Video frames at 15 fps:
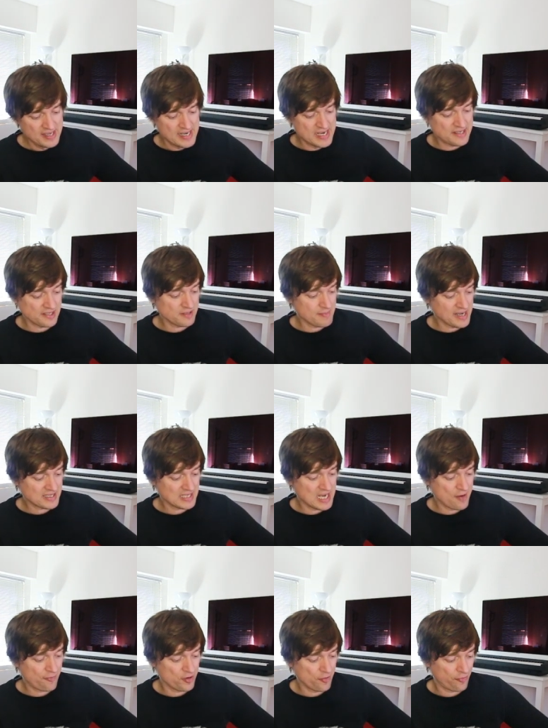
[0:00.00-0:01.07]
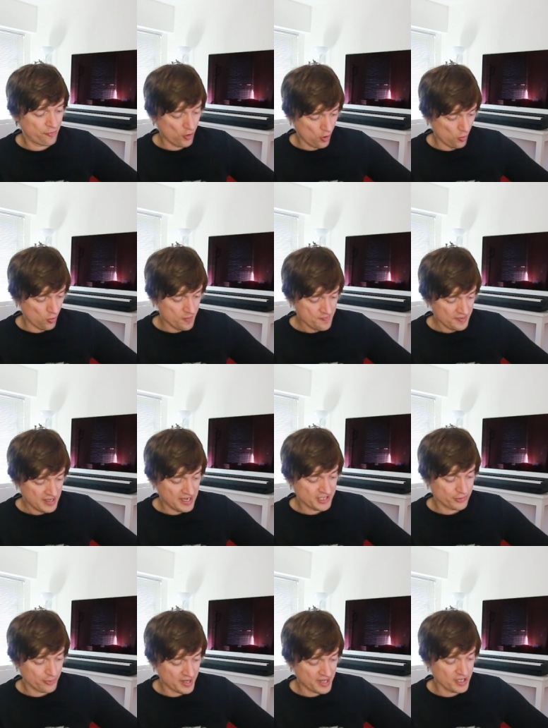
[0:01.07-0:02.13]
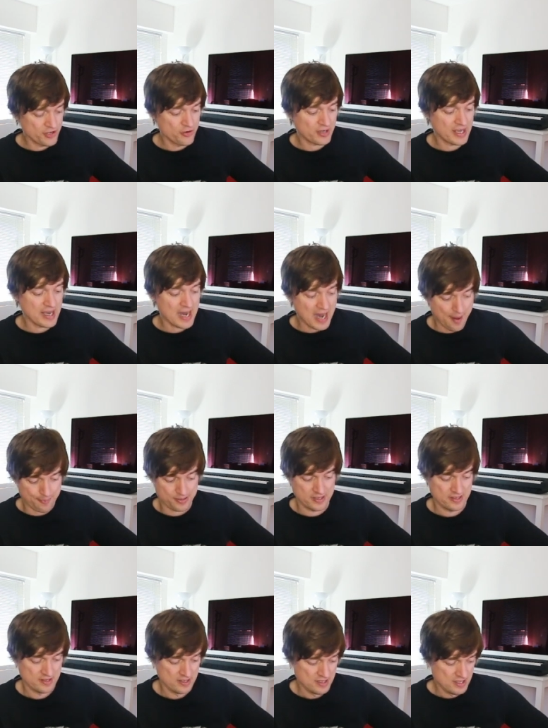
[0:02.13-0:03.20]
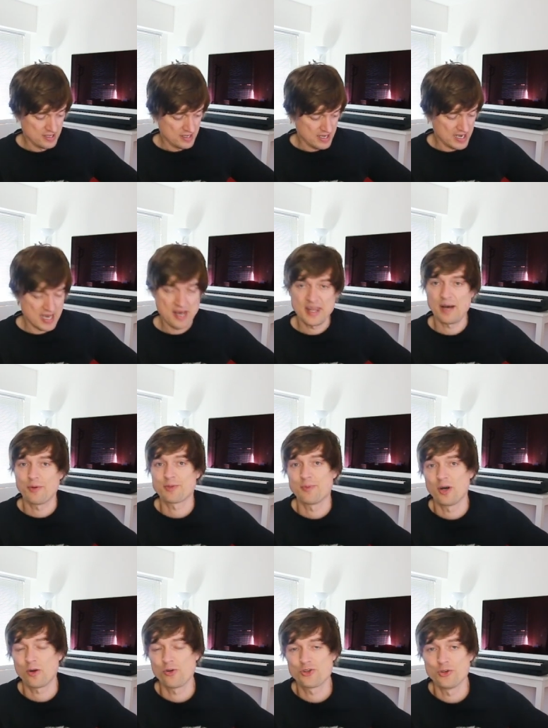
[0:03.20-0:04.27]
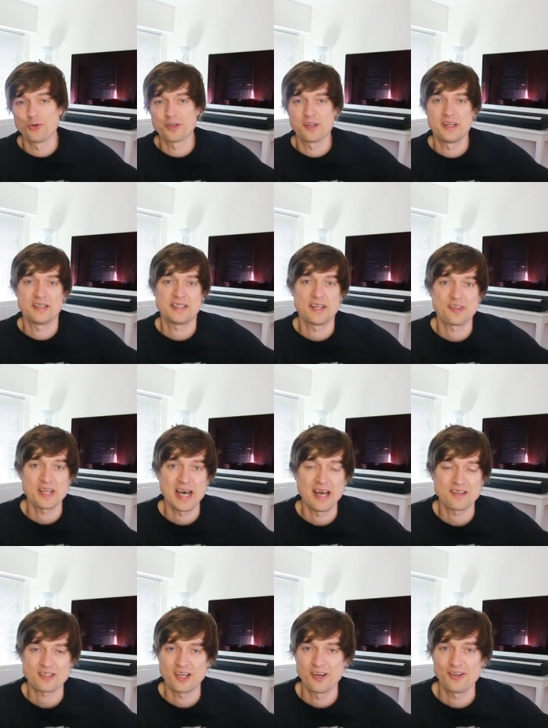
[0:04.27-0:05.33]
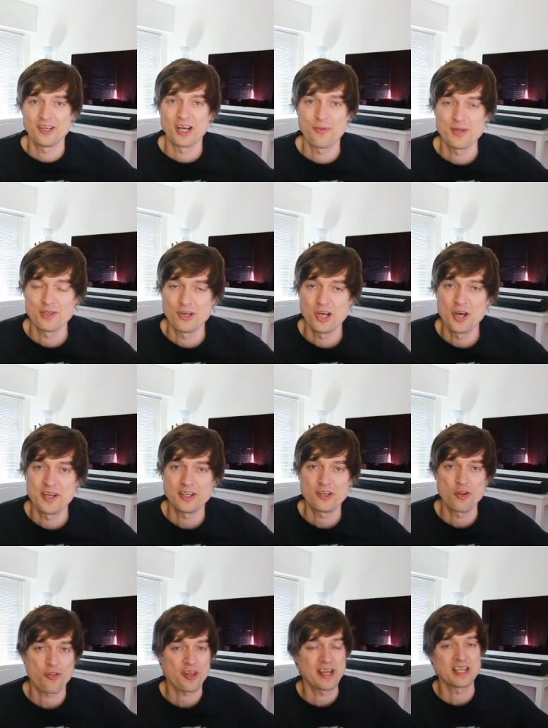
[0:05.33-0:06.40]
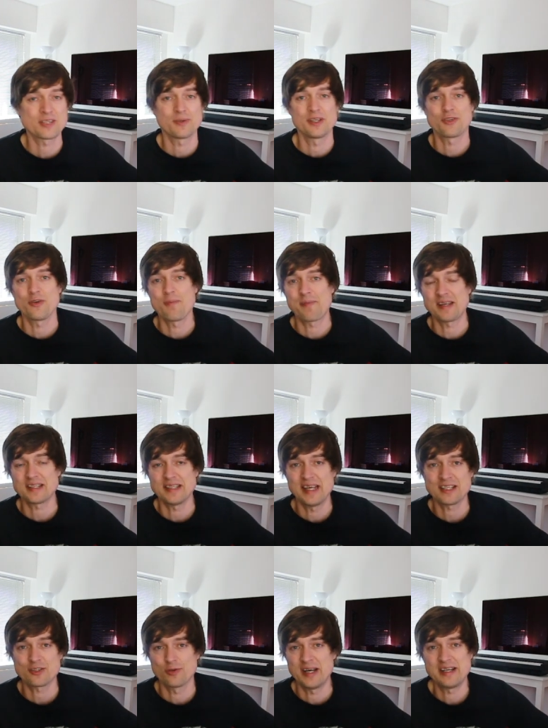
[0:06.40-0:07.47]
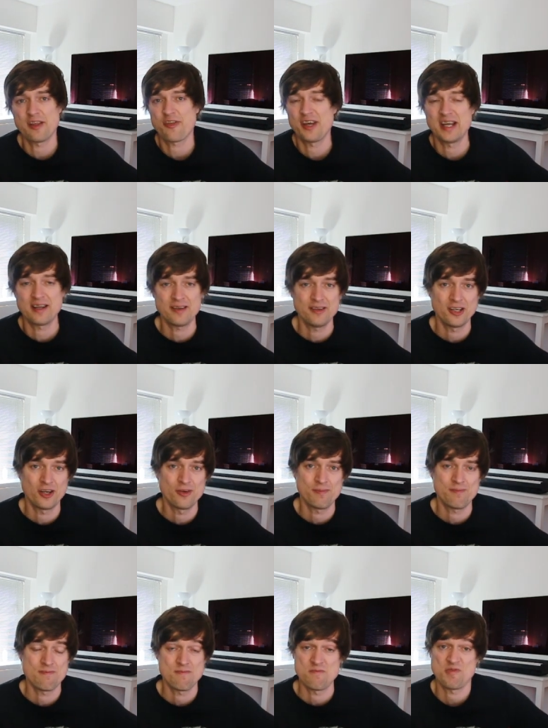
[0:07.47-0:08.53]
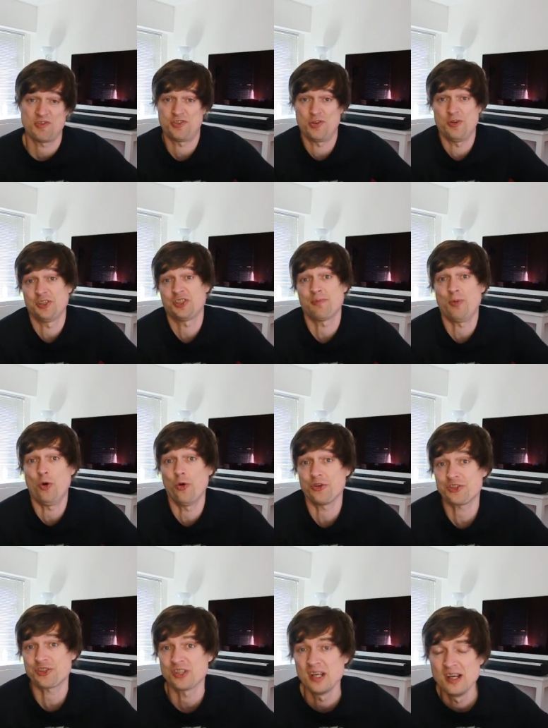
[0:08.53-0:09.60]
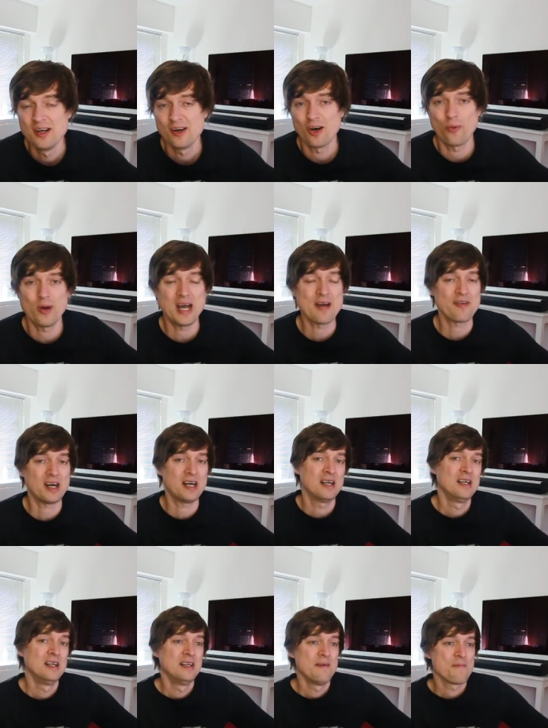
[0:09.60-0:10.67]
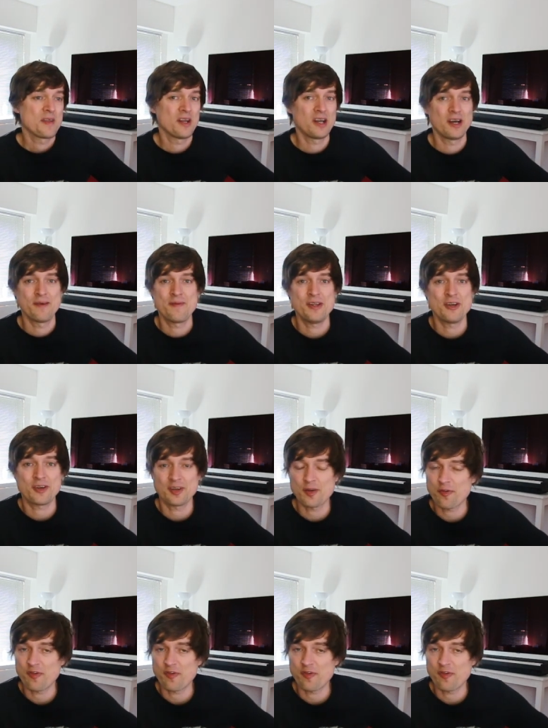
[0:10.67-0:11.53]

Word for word: It doesn't matter if you fall, it's whether you get up. Uh, and that was Michael Jordan that said that. So, you know, when you're learning new things, when you're doing business or anything, you know, doing sports or whatever, you know, you're going to